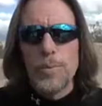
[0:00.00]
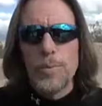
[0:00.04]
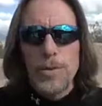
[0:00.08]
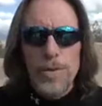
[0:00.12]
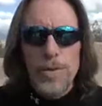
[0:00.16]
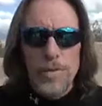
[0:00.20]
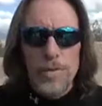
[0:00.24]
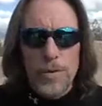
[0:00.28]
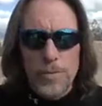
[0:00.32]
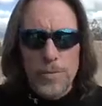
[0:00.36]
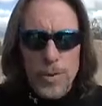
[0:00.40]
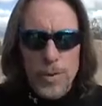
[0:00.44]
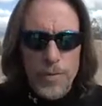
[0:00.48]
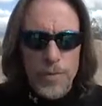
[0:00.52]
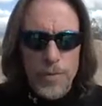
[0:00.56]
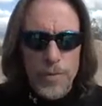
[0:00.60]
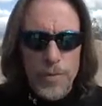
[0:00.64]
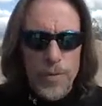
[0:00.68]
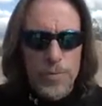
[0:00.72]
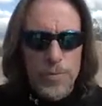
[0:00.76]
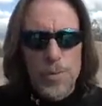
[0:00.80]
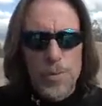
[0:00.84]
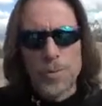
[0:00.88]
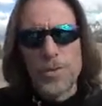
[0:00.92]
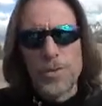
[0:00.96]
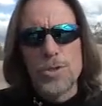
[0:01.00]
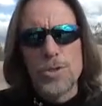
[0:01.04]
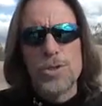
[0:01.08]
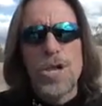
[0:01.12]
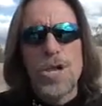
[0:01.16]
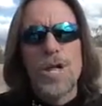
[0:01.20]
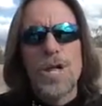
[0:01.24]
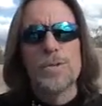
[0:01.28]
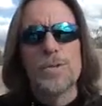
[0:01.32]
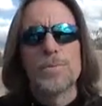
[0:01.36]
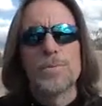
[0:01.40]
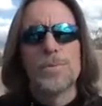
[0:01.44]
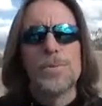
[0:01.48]
believe that you form only
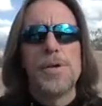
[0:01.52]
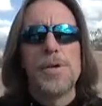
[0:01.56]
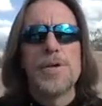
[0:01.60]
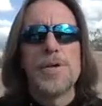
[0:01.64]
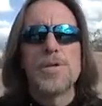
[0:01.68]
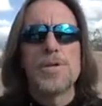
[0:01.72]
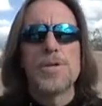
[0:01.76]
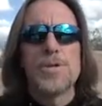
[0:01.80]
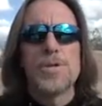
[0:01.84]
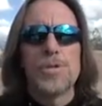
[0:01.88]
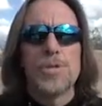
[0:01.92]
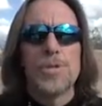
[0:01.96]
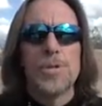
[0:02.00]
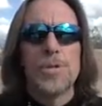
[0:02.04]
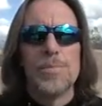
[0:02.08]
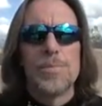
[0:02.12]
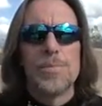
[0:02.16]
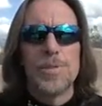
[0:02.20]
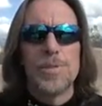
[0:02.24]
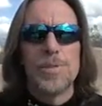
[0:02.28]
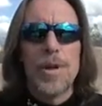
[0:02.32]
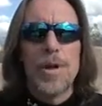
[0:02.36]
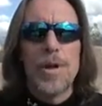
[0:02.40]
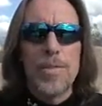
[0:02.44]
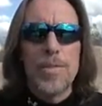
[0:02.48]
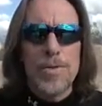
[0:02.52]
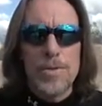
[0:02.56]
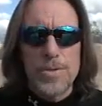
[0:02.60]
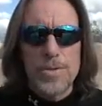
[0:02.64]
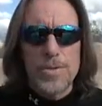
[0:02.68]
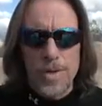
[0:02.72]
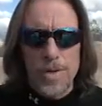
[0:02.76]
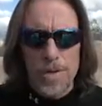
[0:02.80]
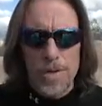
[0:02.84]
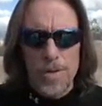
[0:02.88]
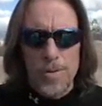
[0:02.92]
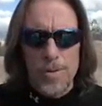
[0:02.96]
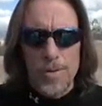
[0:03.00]
shallow relationships.
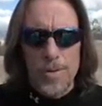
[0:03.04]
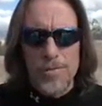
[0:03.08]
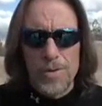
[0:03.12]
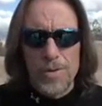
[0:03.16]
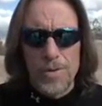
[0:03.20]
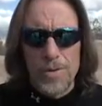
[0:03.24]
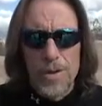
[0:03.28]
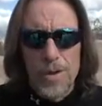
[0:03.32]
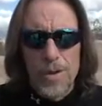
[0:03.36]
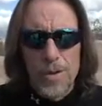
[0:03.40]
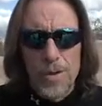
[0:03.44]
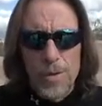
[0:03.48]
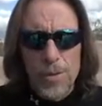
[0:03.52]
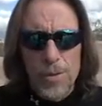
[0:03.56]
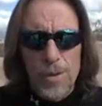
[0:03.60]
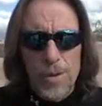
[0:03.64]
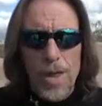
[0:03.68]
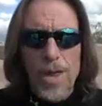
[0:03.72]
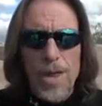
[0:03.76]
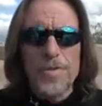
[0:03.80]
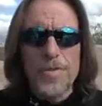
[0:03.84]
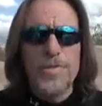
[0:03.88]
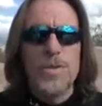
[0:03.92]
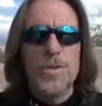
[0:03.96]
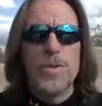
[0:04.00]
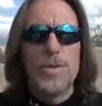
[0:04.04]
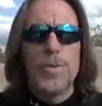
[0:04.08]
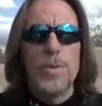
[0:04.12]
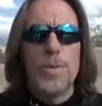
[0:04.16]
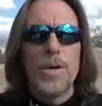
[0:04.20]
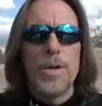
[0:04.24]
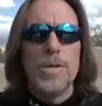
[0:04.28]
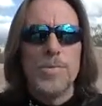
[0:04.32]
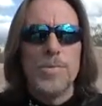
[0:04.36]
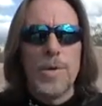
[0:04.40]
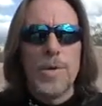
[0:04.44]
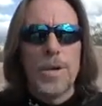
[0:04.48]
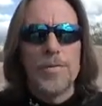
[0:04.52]
Others, however, will envy the
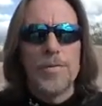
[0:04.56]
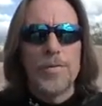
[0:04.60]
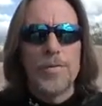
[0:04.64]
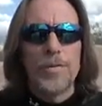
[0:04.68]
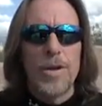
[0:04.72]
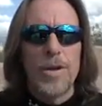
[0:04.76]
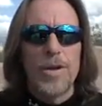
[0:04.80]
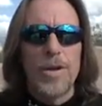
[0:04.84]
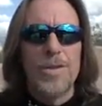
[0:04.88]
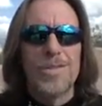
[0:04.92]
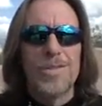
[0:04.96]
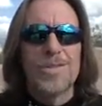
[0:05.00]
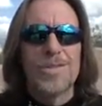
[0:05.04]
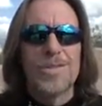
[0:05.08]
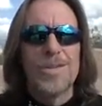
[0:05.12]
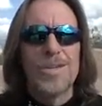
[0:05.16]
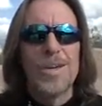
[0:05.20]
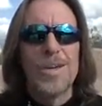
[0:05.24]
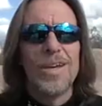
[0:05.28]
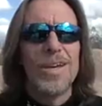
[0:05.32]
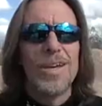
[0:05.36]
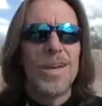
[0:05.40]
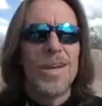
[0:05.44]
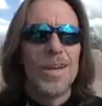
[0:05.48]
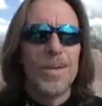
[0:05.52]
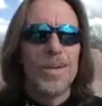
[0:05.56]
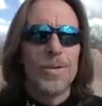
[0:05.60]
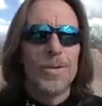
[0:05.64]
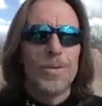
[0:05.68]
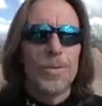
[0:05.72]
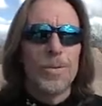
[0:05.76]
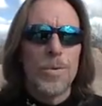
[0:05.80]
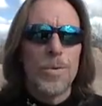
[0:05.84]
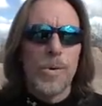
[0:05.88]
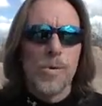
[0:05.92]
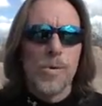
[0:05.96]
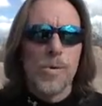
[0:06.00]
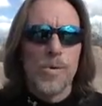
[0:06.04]
way you make friends." End
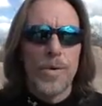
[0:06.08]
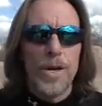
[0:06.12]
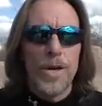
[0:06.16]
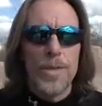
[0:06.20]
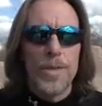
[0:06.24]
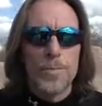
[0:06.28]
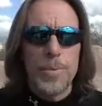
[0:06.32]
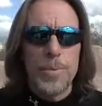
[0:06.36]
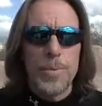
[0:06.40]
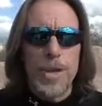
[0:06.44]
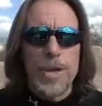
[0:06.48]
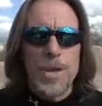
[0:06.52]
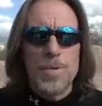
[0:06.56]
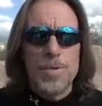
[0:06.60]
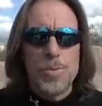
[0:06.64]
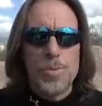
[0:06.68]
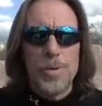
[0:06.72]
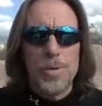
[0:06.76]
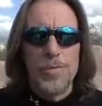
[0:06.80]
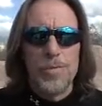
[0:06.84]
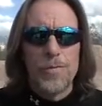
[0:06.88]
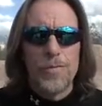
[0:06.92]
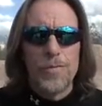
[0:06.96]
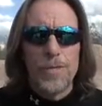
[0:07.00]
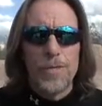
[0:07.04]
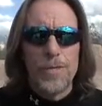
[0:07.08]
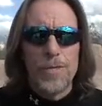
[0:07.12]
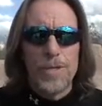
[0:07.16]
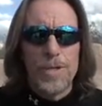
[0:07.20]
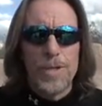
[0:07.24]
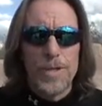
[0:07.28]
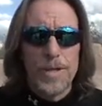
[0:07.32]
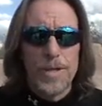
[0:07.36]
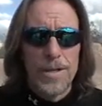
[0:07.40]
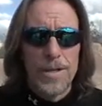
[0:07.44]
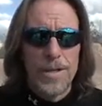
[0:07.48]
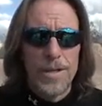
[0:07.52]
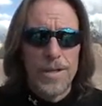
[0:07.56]
quote, on page
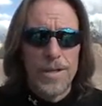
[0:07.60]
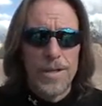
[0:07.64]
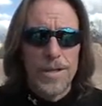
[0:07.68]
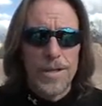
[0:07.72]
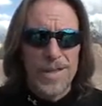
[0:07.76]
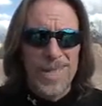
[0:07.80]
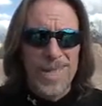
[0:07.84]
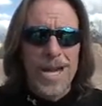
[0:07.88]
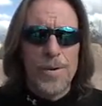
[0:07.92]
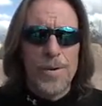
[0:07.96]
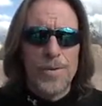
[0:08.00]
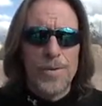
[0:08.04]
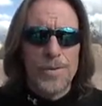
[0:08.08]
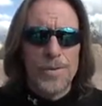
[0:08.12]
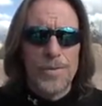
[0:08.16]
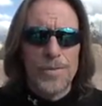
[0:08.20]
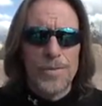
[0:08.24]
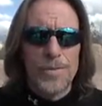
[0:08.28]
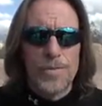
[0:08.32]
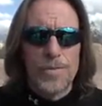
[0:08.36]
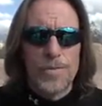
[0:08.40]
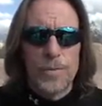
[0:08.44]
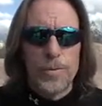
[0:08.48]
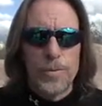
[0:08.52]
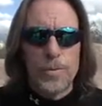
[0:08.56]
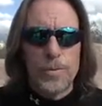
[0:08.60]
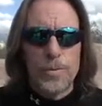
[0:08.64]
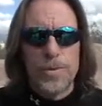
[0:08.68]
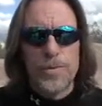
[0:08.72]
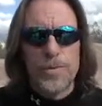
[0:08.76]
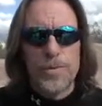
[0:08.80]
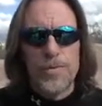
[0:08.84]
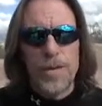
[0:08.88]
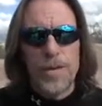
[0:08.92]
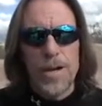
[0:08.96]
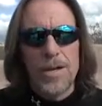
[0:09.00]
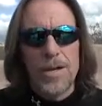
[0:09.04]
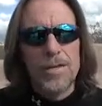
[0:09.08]
140. And that was the 4th of
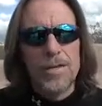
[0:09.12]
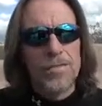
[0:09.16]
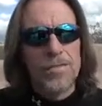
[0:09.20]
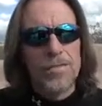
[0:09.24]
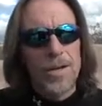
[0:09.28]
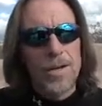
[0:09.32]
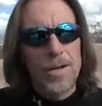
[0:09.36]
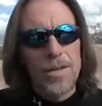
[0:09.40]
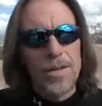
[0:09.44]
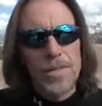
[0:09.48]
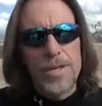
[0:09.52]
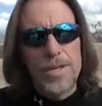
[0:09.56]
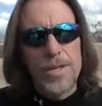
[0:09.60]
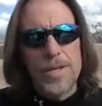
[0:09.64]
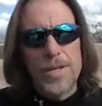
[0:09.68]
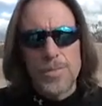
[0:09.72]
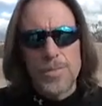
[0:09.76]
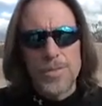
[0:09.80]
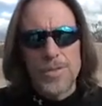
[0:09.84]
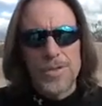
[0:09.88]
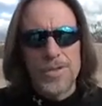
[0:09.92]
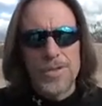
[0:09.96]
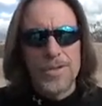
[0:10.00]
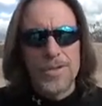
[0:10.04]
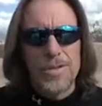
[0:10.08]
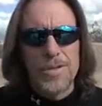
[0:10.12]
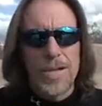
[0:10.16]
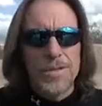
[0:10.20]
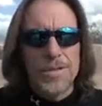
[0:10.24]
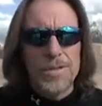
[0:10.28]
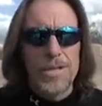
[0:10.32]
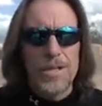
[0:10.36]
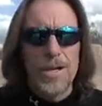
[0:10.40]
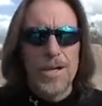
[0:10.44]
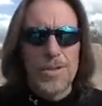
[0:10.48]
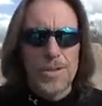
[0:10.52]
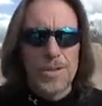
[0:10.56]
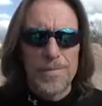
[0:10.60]
the 5 themes under that
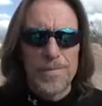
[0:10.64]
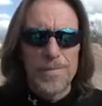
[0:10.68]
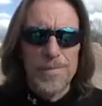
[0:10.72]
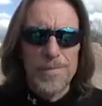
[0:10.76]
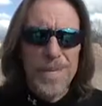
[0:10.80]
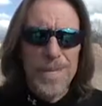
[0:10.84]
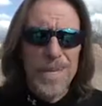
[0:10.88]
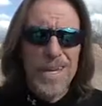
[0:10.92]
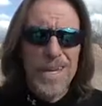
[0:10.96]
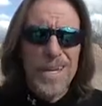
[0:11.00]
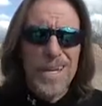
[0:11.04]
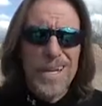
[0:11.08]
section.